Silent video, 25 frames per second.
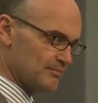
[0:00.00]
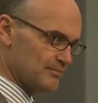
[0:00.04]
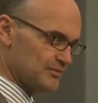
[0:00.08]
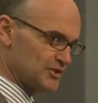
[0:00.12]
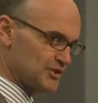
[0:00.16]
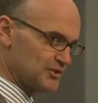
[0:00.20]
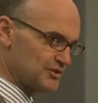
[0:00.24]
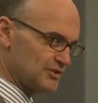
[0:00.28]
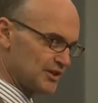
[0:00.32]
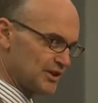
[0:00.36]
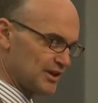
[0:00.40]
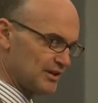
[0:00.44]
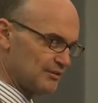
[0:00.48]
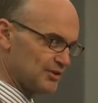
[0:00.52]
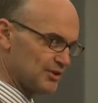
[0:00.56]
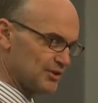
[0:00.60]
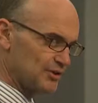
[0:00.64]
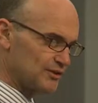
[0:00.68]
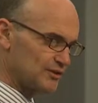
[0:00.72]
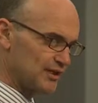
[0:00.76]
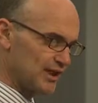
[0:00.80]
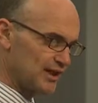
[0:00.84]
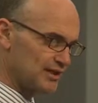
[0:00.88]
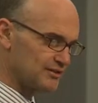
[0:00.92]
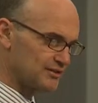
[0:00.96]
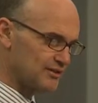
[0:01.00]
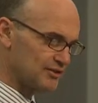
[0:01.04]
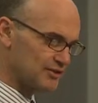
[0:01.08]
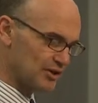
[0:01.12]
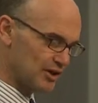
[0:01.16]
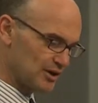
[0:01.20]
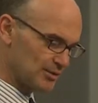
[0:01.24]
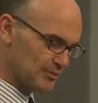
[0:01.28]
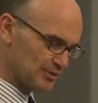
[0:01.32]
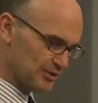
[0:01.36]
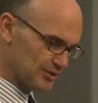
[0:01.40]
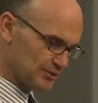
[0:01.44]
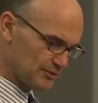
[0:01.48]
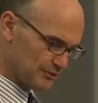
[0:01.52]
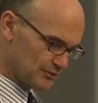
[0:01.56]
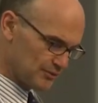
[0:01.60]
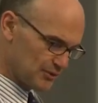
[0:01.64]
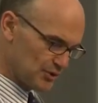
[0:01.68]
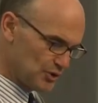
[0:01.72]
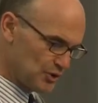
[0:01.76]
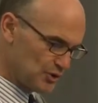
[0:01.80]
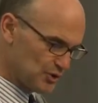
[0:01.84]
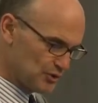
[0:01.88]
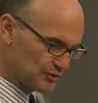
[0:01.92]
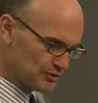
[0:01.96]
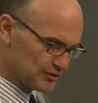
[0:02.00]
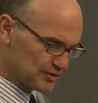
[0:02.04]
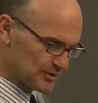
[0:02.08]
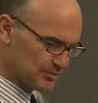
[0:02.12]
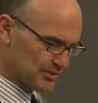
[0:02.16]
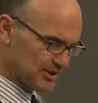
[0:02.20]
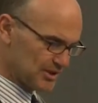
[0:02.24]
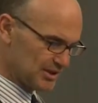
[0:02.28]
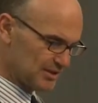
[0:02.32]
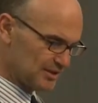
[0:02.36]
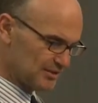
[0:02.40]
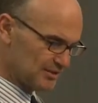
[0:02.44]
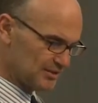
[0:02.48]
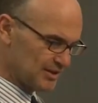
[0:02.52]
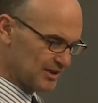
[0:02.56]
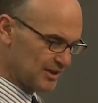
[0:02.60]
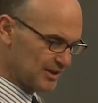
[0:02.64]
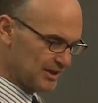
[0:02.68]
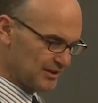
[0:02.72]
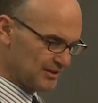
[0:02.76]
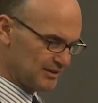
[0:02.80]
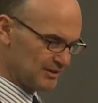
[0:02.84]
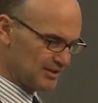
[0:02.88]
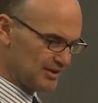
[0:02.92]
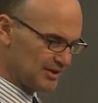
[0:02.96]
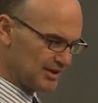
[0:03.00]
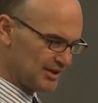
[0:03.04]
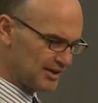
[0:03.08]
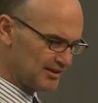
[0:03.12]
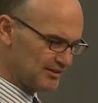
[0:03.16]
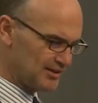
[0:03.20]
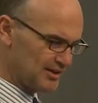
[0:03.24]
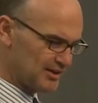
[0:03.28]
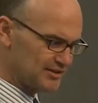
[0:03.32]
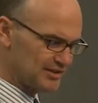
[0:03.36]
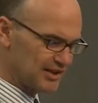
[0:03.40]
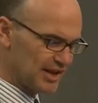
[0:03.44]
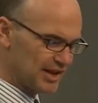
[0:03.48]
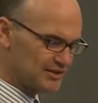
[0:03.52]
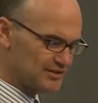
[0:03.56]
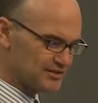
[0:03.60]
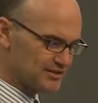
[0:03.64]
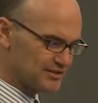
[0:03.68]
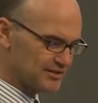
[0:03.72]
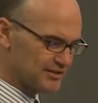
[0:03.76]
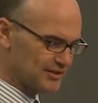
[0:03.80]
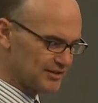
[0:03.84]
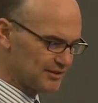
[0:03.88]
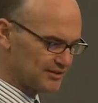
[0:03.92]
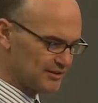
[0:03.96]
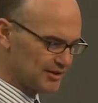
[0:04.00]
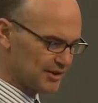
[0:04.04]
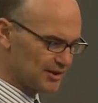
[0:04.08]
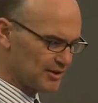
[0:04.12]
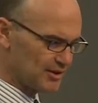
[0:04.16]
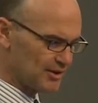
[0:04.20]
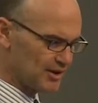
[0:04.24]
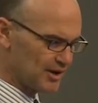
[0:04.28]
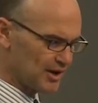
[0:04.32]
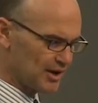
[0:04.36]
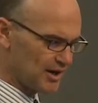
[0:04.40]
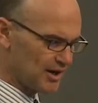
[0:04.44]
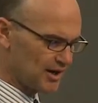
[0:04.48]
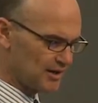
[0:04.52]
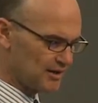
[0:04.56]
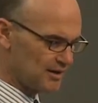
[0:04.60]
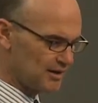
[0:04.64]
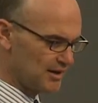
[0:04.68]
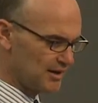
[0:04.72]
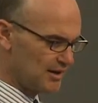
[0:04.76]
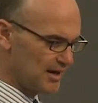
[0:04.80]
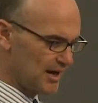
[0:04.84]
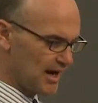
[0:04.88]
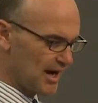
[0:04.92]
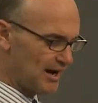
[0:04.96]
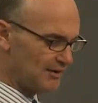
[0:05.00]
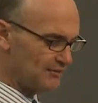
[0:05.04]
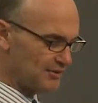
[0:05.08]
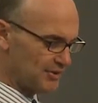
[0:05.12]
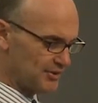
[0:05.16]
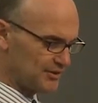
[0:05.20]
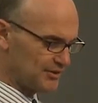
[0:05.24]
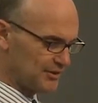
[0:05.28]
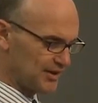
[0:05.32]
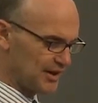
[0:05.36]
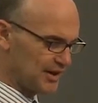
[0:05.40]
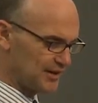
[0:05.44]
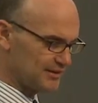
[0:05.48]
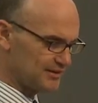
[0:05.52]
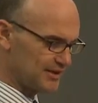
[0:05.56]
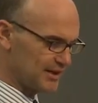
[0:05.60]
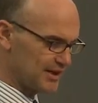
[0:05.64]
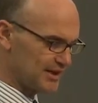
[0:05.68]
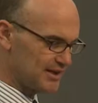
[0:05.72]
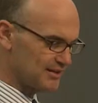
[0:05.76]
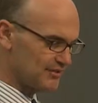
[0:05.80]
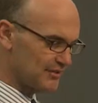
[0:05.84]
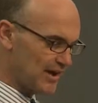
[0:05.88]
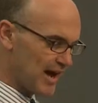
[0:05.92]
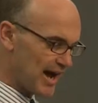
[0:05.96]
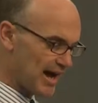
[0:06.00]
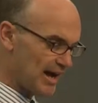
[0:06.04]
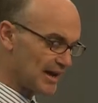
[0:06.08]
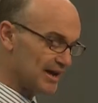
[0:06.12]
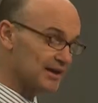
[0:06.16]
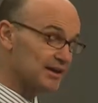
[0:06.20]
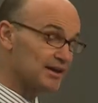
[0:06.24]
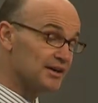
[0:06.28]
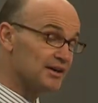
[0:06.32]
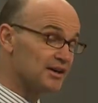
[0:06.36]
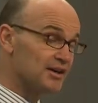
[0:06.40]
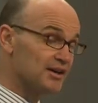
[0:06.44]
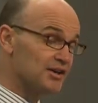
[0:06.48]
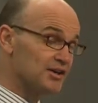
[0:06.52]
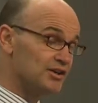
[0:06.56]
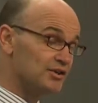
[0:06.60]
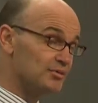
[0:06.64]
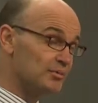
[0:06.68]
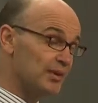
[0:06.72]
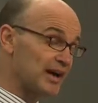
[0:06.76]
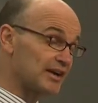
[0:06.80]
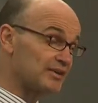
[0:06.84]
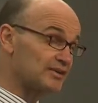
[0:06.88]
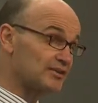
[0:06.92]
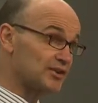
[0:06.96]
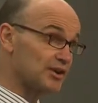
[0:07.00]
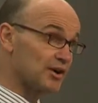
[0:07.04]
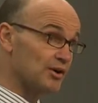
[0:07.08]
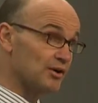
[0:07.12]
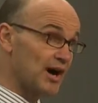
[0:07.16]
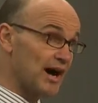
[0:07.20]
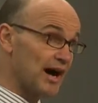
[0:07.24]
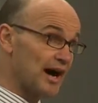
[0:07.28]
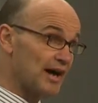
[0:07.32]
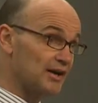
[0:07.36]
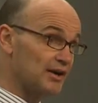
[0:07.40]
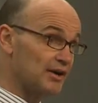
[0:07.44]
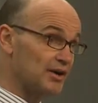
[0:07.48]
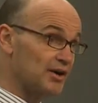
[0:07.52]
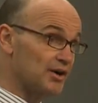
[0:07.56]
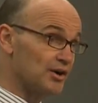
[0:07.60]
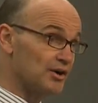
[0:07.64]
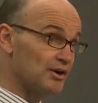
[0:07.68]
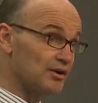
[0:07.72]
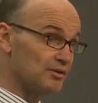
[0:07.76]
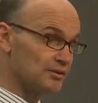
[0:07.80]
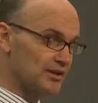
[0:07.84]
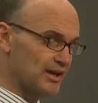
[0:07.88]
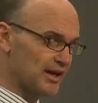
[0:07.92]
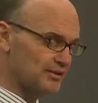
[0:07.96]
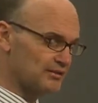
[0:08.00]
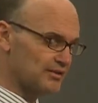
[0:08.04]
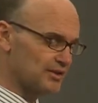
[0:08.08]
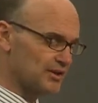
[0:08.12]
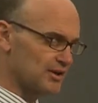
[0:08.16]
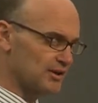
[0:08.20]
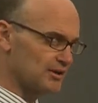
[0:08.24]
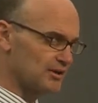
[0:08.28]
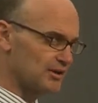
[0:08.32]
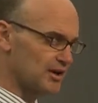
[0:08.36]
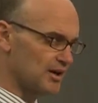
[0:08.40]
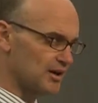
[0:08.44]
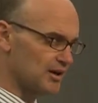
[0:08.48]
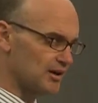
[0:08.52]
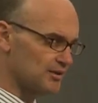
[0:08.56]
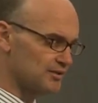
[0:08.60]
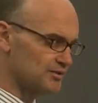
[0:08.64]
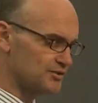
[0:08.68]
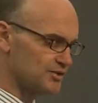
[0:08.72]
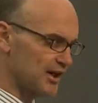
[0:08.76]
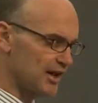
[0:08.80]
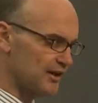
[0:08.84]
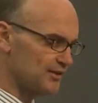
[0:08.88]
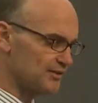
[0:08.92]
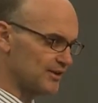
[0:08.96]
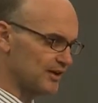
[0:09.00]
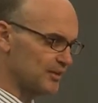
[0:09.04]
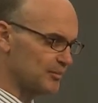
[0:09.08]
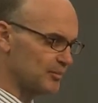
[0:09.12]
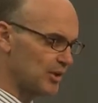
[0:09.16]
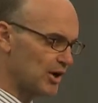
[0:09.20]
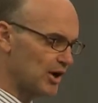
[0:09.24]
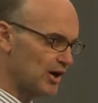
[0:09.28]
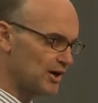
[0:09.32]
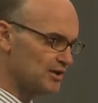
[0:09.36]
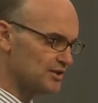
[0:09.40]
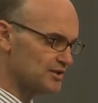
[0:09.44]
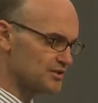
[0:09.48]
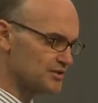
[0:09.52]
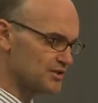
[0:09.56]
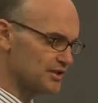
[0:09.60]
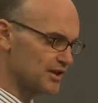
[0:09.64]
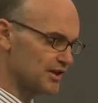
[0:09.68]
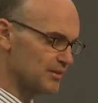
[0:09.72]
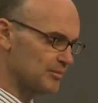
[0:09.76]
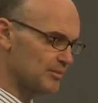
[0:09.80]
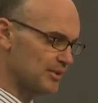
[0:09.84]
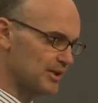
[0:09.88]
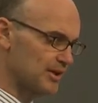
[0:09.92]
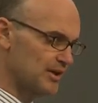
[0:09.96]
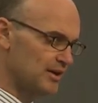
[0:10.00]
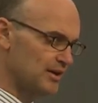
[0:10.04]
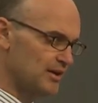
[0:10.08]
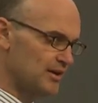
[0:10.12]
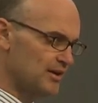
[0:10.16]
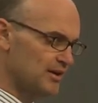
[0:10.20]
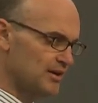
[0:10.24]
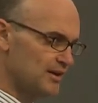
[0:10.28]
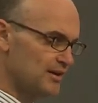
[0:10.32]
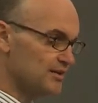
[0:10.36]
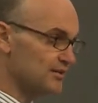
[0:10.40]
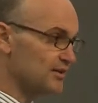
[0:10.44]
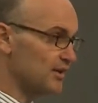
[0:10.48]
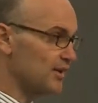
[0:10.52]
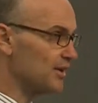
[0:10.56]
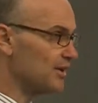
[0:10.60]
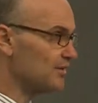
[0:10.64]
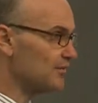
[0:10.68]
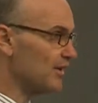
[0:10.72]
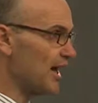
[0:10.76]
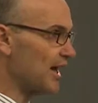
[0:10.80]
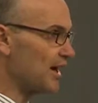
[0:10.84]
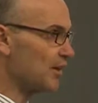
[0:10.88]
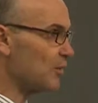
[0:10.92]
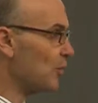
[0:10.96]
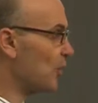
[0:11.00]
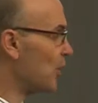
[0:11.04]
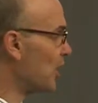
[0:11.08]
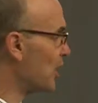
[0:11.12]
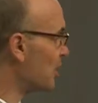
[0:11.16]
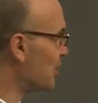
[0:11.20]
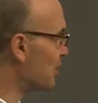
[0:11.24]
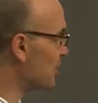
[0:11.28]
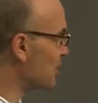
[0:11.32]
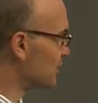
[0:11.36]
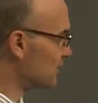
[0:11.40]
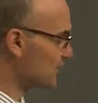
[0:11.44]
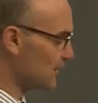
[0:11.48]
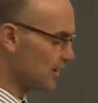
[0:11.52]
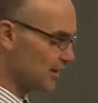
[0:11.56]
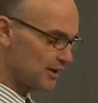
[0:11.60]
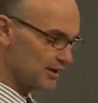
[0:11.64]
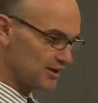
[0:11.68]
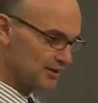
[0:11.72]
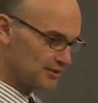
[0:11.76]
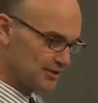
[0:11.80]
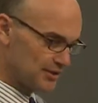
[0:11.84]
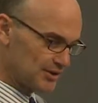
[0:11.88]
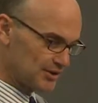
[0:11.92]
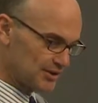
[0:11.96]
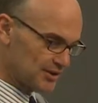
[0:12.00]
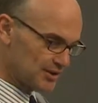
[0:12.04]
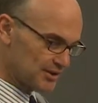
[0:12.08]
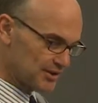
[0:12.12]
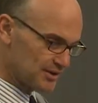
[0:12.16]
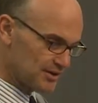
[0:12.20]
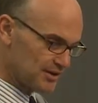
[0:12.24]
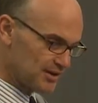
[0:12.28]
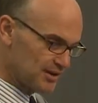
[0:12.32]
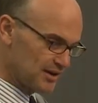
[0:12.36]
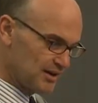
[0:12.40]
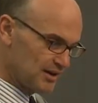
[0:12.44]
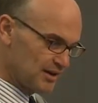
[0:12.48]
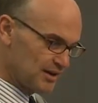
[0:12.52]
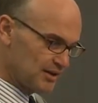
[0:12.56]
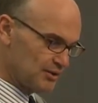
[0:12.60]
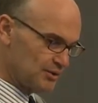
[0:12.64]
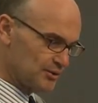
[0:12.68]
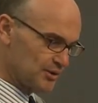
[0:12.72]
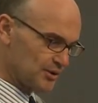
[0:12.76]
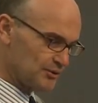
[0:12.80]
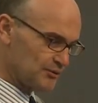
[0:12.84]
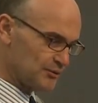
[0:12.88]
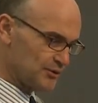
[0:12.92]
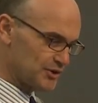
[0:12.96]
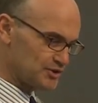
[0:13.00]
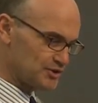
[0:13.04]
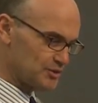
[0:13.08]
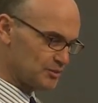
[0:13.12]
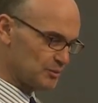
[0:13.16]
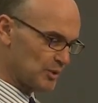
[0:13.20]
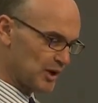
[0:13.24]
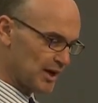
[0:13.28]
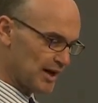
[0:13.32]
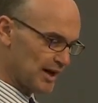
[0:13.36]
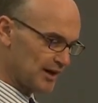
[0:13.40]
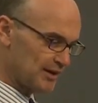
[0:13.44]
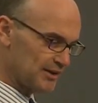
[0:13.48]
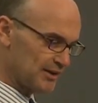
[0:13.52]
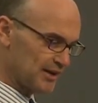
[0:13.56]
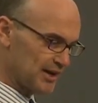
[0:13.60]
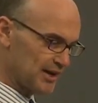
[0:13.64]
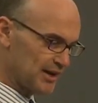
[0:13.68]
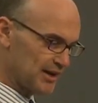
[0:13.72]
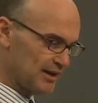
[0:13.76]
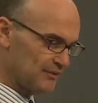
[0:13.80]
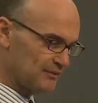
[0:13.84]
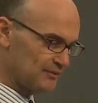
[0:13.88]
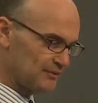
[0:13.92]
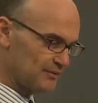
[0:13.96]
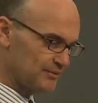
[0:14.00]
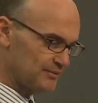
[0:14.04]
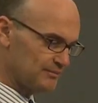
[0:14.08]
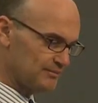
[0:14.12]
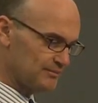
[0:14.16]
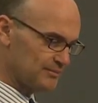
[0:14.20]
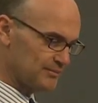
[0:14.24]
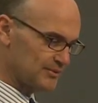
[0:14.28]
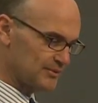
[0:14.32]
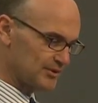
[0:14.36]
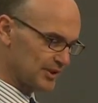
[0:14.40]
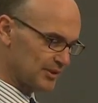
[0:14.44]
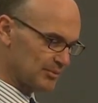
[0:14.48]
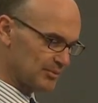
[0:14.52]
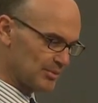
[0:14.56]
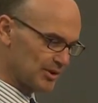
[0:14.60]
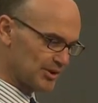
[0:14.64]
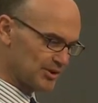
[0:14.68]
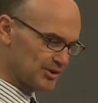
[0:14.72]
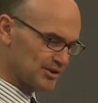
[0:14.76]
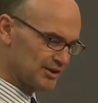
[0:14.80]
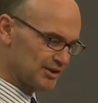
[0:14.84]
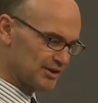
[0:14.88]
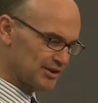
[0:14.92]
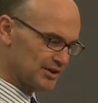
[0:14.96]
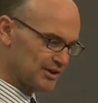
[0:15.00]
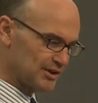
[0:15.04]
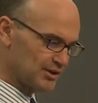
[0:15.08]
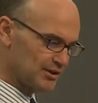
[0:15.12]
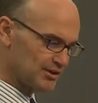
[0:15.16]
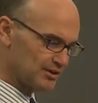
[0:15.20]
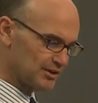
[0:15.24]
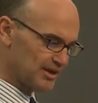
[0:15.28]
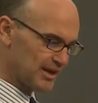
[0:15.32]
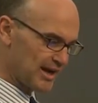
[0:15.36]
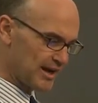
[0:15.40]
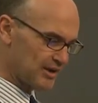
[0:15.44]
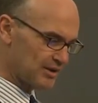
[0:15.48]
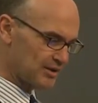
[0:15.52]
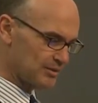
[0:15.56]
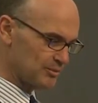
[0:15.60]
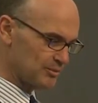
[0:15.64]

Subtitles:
just to give you a sense in terms of who some of these agencies are. Obviously, I said Nevada, New Mexico, Idaho. That's our tri-state partnership. Southern Nevada Water Authority's here, U.S. Fish and Wildlife, San Bernardino County